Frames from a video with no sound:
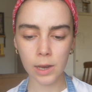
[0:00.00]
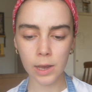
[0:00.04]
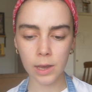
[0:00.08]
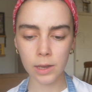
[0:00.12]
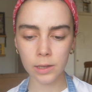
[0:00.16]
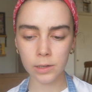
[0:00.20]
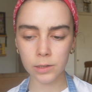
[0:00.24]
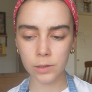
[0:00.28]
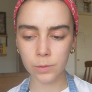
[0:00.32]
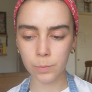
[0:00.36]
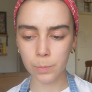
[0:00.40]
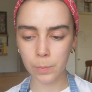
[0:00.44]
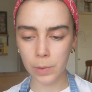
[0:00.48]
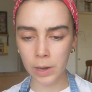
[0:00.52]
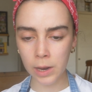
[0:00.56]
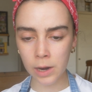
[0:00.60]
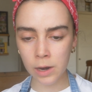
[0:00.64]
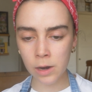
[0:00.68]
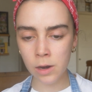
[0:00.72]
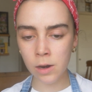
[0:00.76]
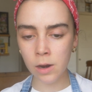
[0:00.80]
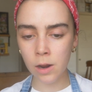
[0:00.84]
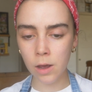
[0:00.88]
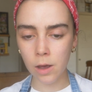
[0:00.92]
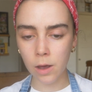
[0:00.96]
it's
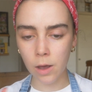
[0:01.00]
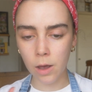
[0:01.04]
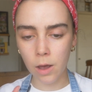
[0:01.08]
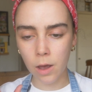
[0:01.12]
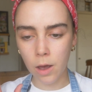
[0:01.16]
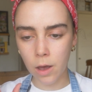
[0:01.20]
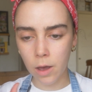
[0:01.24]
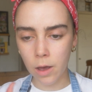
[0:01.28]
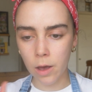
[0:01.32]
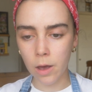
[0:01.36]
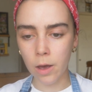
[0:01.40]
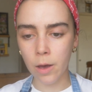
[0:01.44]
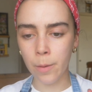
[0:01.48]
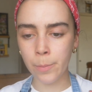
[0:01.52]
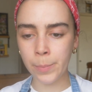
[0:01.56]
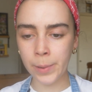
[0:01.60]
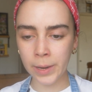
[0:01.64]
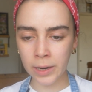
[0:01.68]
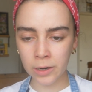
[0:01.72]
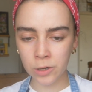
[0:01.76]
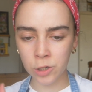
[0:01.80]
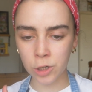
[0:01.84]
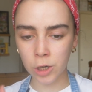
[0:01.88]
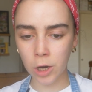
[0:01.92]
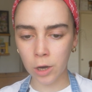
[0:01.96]
been a
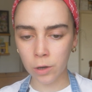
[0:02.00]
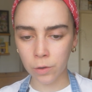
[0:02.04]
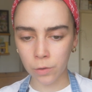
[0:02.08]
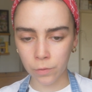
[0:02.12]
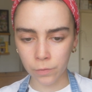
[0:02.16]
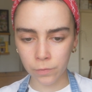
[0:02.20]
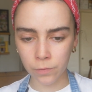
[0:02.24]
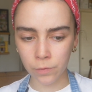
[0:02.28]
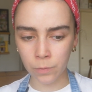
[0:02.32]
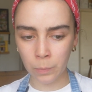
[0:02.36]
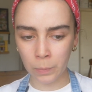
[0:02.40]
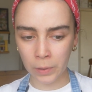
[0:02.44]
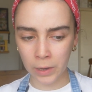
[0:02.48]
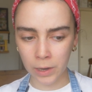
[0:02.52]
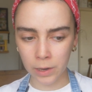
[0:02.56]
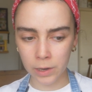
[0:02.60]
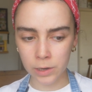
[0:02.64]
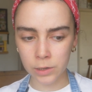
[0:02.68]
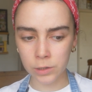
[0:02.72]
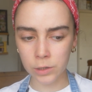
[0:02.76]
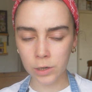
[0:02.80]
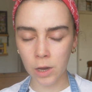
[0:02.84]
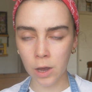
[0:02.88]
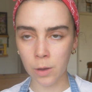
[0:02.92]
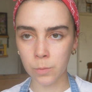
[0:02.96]
big juggle for me
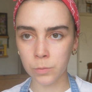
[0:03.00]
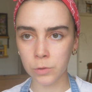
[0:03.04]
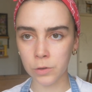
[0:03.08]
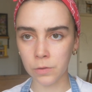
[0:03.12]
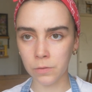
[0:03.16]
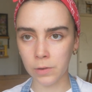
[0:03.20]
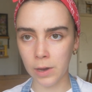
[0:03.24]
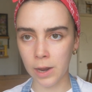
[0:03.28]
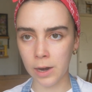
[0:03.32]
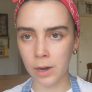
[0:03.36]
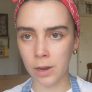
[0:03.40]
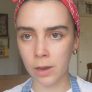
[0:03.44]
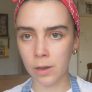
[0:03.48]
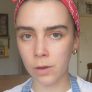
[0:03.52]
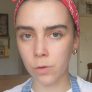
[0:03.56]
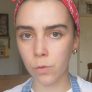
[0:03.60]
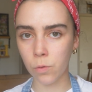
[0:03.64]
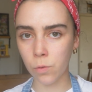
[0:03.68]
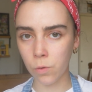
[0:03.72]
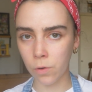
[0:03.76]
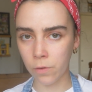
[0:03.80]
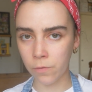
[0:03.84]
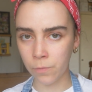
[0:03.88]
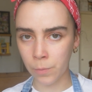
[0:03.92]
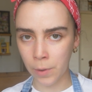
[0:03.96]
in terms of getting
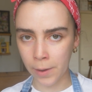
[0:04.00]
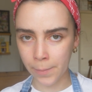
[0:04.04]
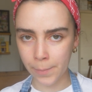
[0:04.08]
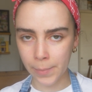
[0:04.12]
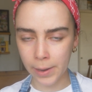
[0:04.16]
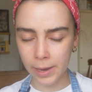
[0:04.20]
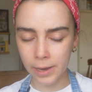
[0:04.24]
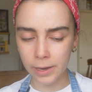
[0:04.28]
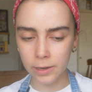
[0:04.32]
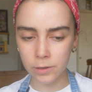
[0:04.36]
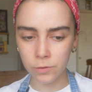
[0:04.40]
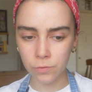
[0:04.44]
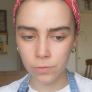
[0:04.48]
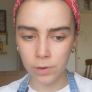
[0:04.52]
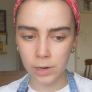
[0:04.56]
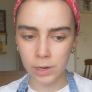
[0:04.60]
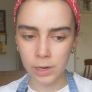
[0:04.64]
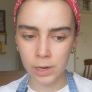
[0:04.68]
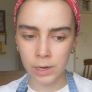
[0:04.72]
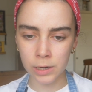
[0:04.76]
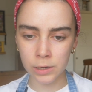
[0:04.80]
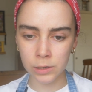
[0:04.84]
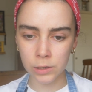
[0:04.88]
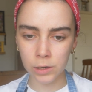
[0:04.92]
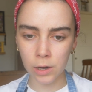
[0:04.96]
all of my bakes
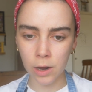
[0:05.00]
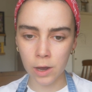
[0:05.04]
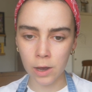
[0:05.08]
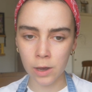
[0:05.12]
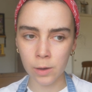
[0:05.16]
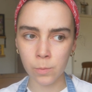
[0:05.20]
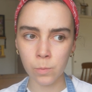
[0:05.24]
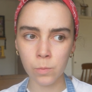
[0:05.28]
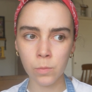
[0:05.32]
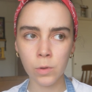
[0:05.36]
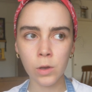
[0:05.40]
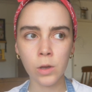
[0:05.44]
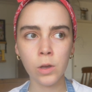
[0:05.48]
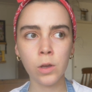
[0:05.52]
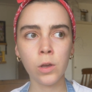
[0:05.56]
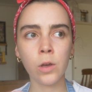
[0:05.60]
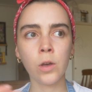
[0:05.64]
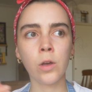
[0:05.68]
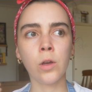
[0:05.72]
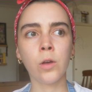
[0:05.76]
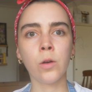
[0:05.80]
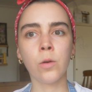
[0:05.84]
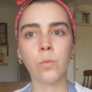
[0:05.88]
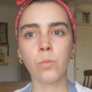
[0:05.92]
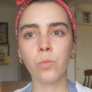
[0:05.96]
ready in time.
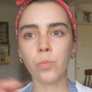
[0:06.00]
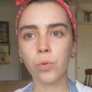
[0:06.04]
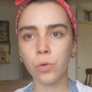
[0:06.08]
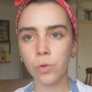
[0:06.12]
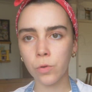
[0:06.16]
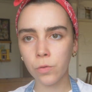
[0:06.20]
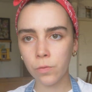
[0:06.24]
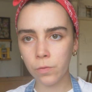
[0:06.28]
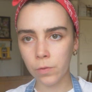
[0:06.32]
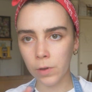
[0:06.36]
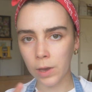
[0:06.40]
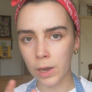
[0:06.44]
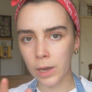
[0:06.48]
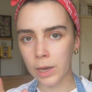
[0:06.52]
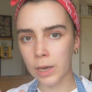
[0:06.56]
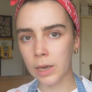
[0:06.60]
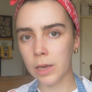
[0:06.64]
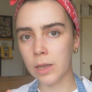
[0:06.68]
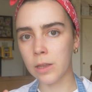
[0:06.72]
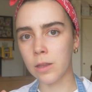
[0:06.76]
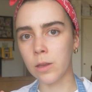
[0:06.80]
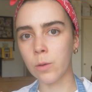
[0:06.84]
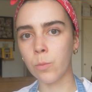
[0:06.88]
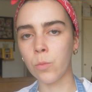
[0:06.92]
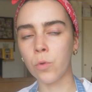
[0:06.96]
Proofing
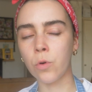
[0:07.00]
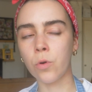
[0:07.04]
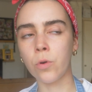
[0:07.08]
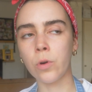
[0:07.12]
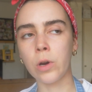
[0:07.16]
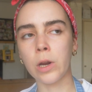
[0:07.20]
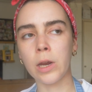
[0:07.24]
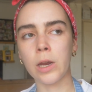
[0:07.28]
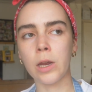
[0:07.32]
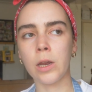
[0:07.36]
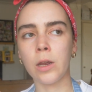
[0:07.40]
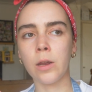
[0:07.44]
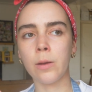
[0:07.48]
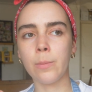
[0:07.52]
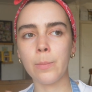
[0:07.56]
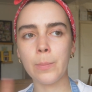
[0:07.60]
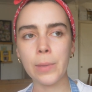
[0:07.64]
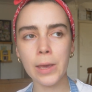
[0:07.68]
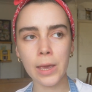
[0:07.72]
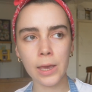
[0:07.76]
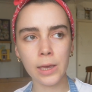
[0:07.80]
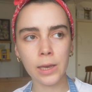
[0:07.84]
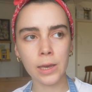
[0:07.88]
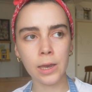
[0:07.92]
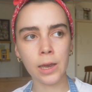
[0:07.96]
in the morning,
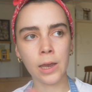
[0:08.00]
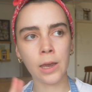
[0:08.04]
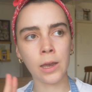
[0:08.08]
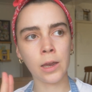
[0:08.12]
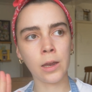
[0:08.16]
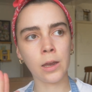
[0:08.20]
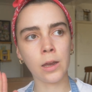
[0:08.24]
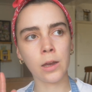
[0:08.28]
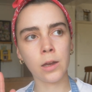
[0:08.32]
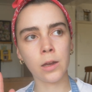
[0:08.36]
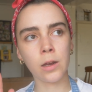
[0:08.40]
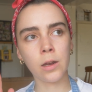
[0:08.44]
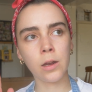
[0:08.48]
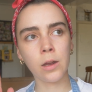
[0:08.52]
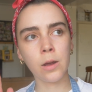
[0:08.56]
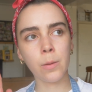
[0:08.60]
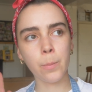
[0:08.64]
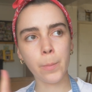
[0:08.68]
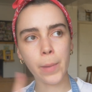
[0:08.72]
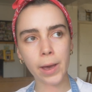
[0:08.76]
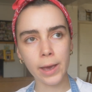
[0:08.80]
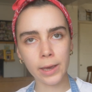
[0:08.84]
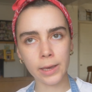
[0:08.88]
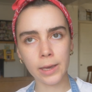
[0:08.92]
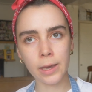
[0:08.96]
baking,
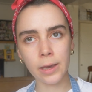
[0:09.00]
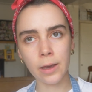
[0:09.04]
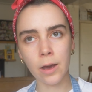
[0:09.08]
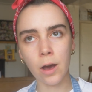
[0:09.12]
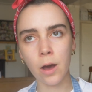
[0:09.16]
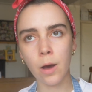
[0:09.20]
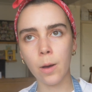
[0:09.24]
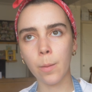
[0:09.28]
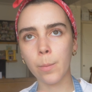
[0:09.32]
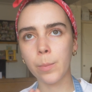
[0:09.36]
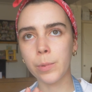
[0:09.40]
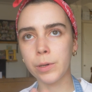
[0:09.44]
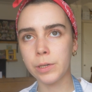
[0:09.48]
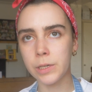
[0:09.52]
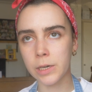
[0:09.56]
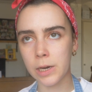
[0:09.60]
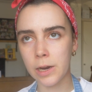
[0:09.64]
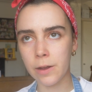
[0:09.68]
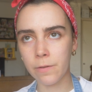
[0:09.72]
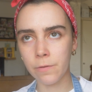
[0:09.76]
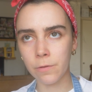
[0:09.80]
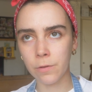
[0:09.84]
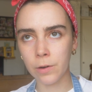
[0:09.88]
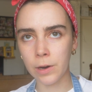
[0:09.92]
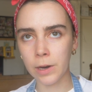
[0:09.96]
packing up,
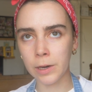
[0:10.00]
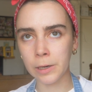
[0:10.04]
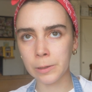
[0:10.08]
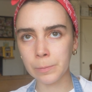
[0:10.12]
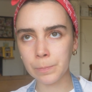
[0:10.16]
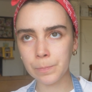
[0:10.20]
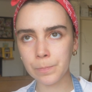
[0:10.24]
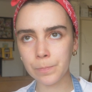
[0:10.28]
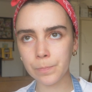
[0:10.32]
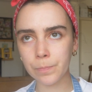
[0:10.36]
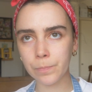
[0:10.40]
delivering